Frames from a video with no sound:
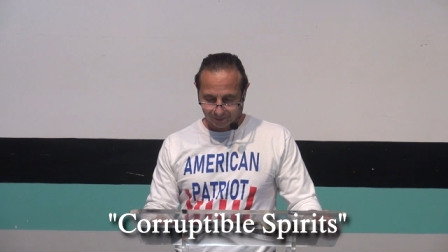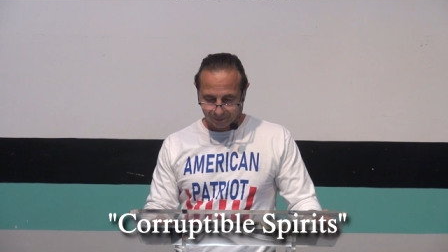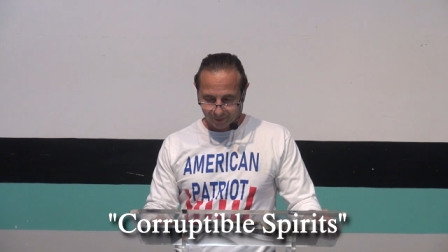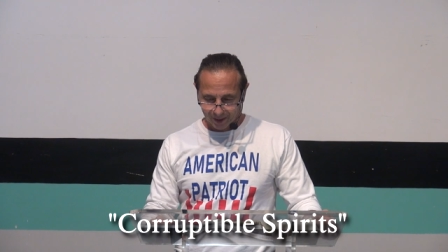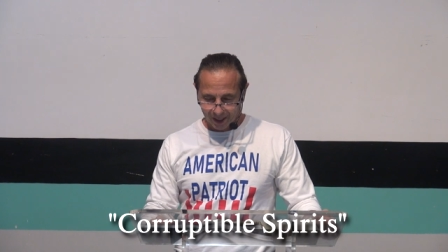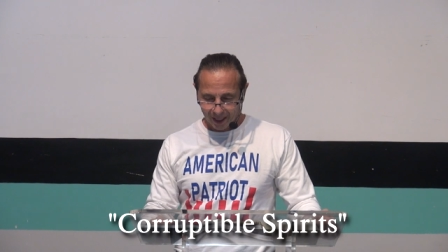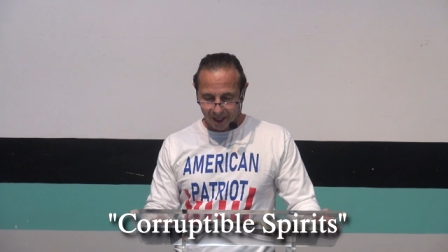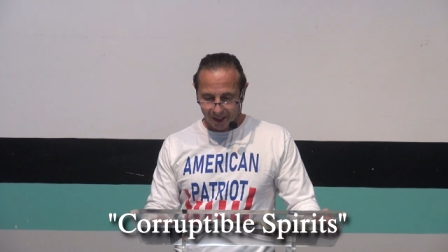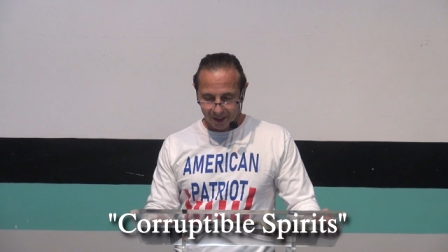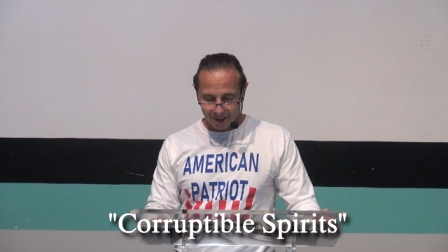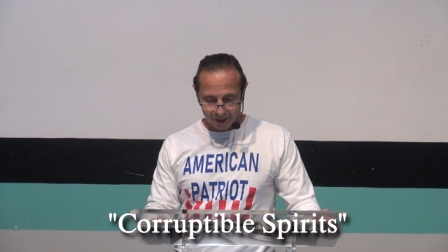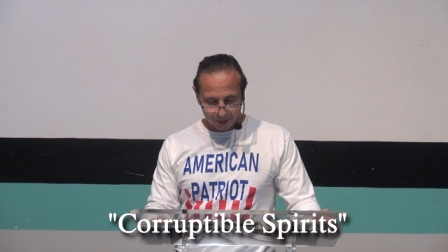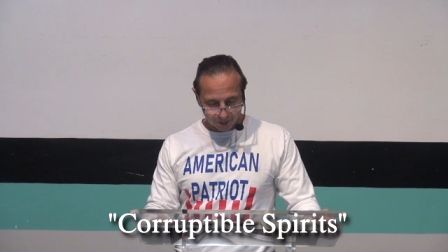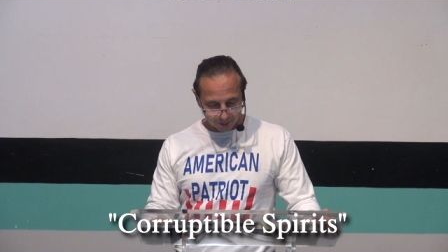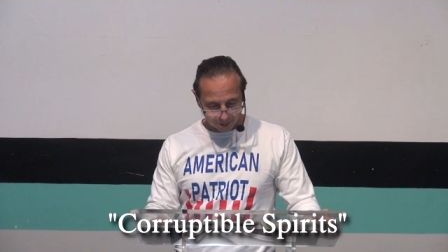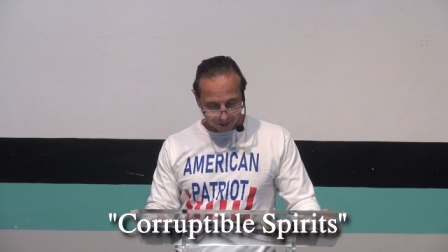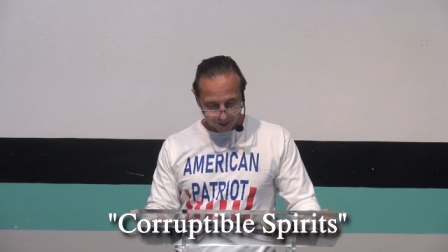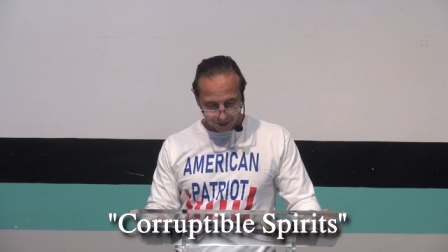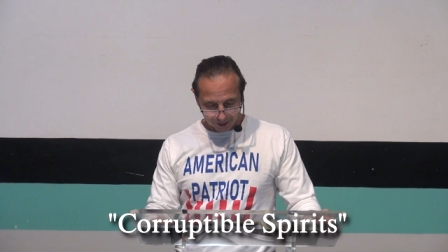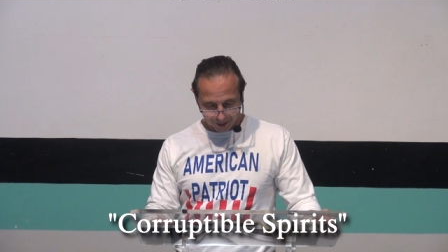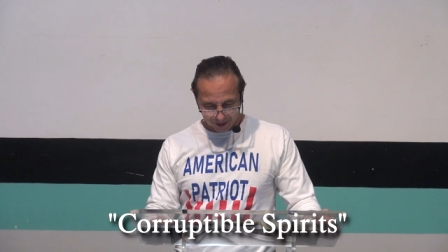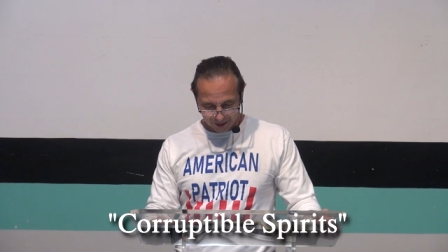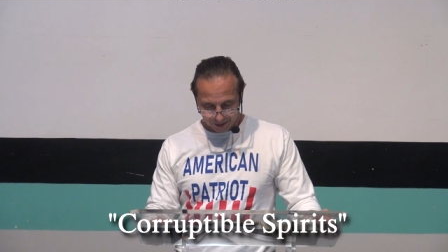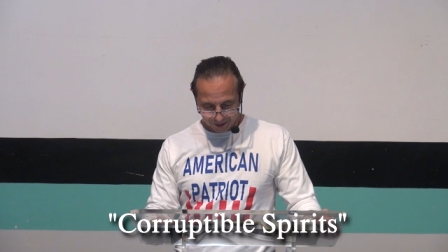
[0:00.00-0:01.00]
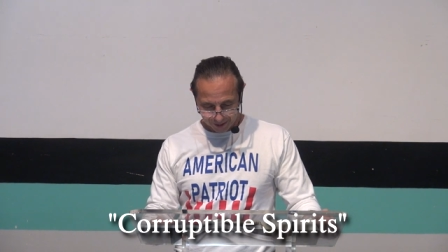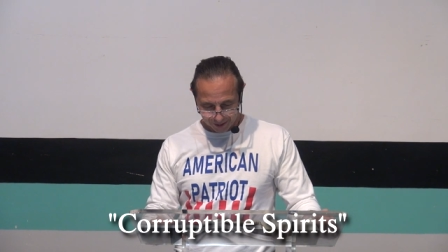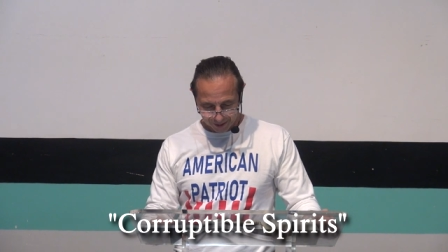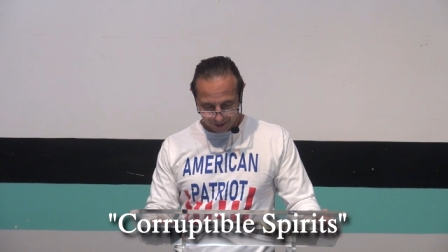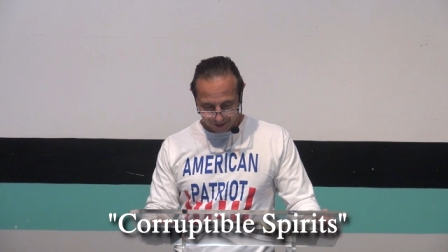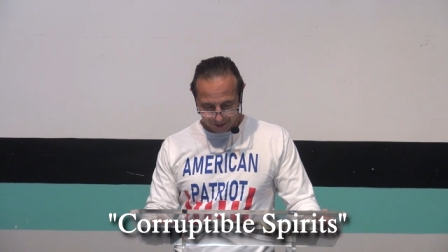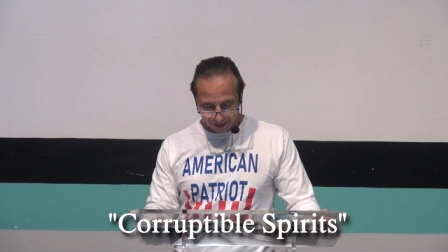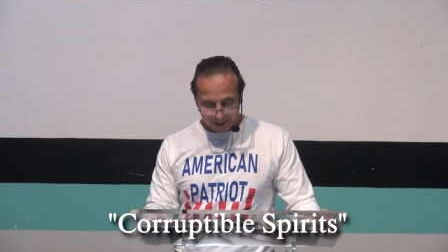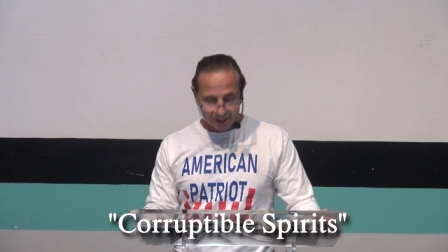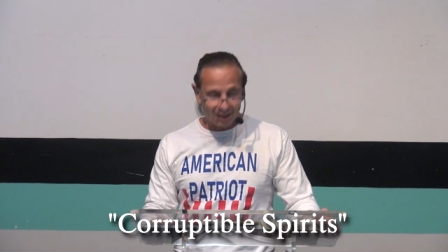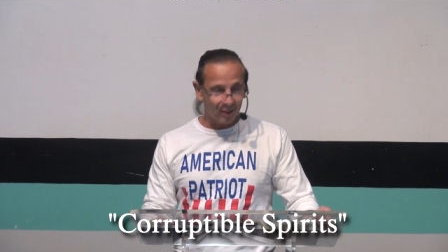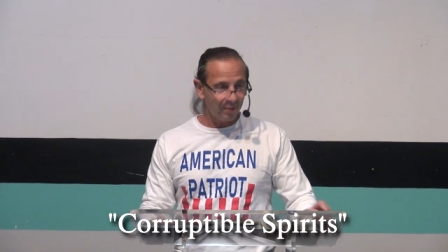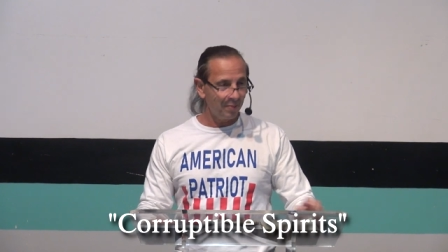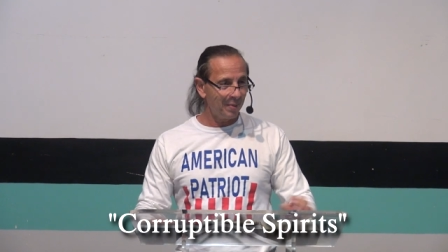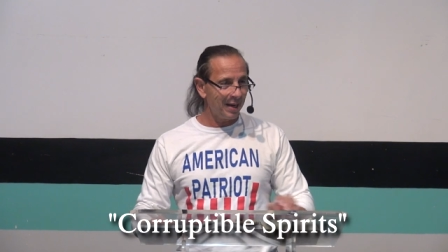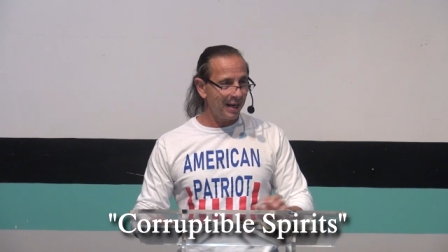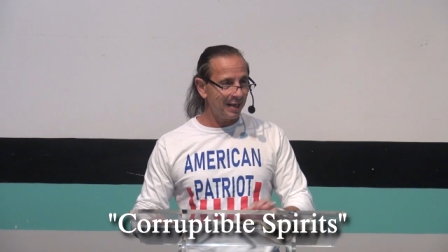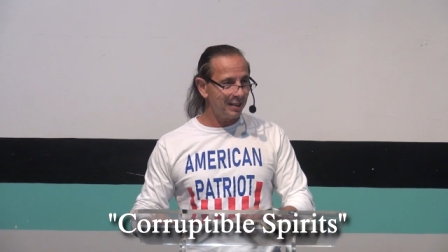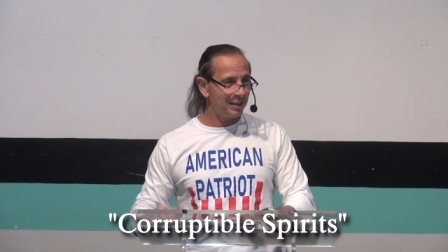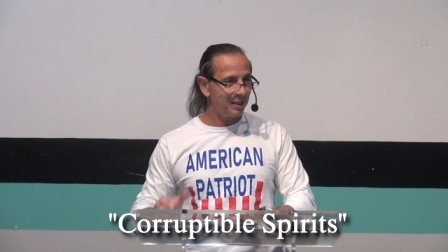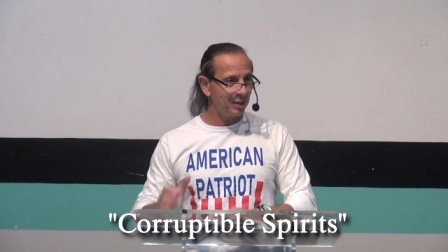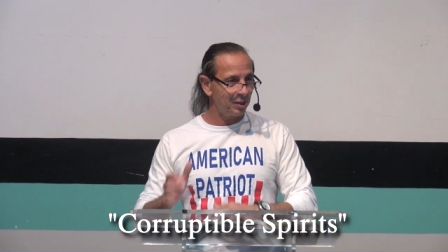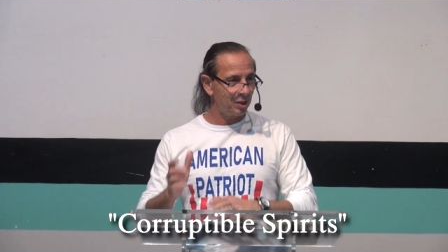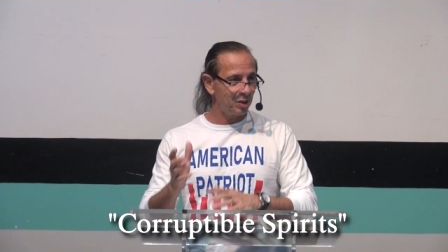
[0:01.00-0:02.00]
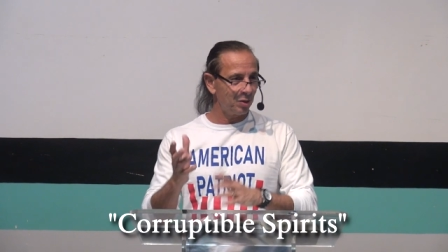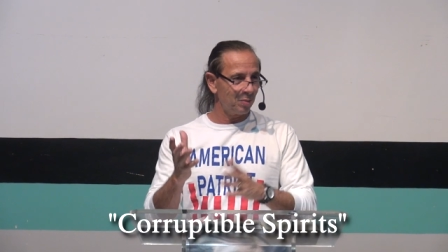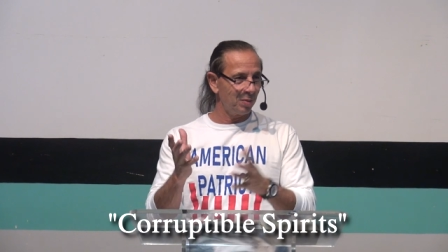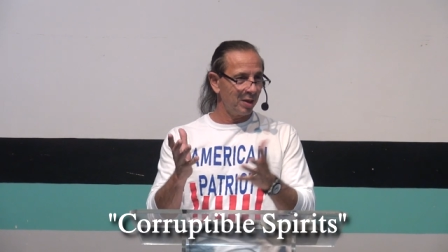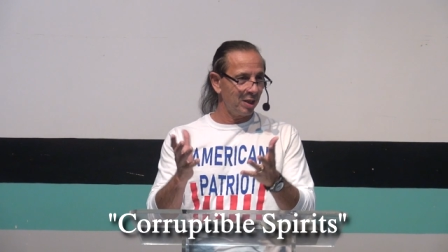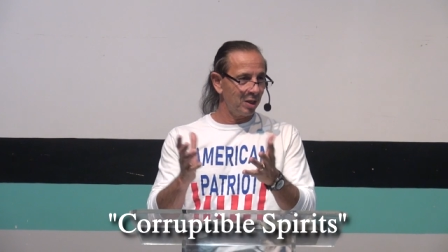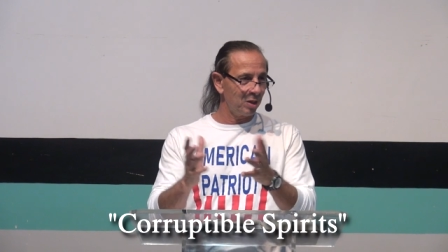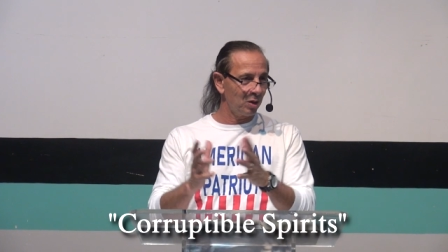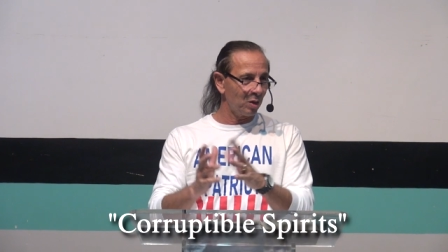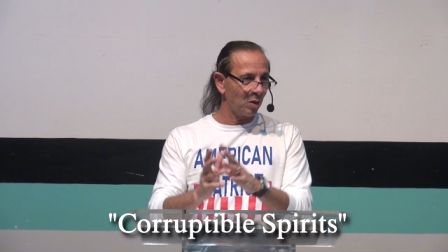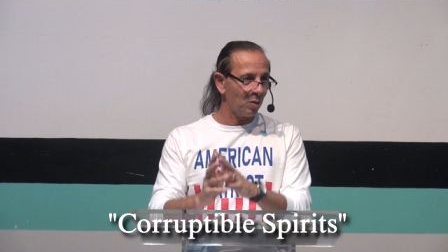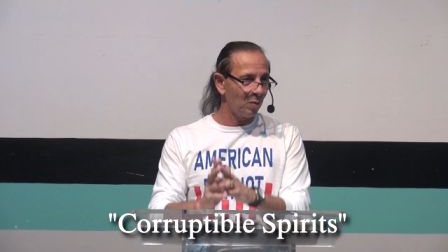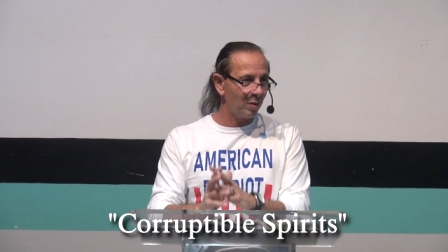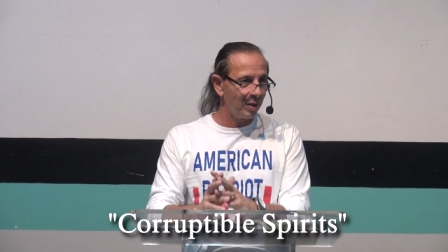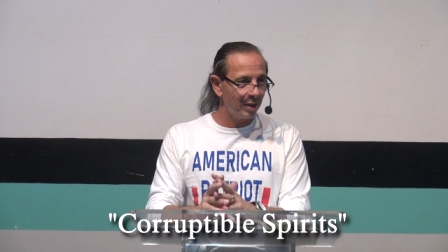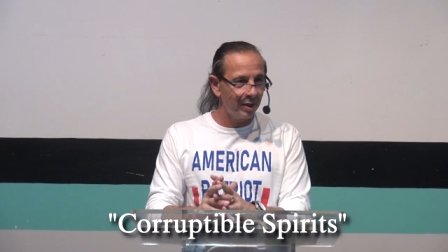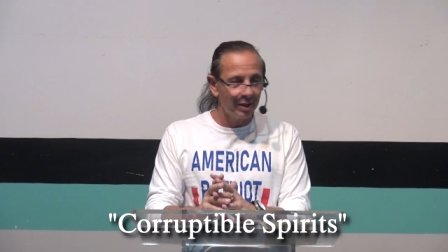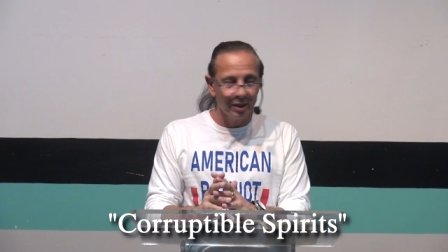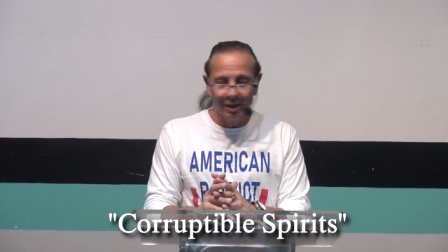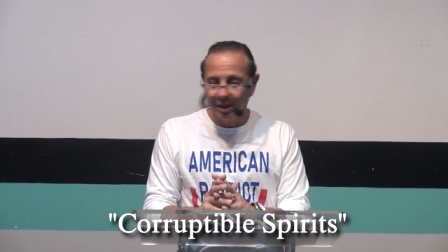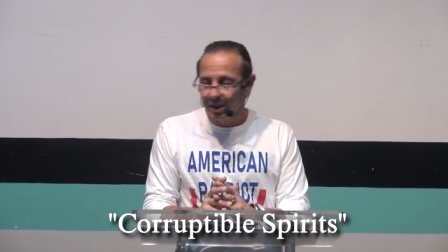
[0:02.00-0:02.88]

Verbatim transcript: Hallelujah. It's amazing to me, you know, where